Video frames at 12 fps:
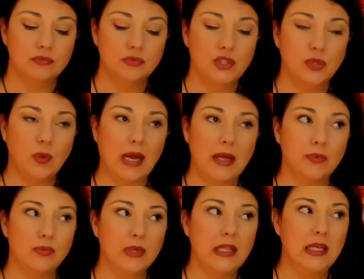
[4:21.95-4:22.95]
do I
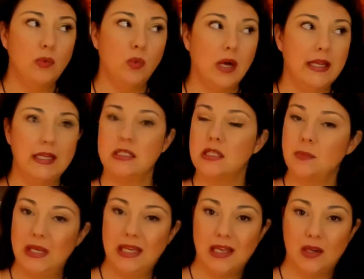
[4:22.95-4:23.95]
really want it to
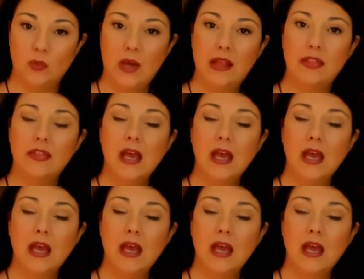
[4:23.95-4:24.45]
begin with?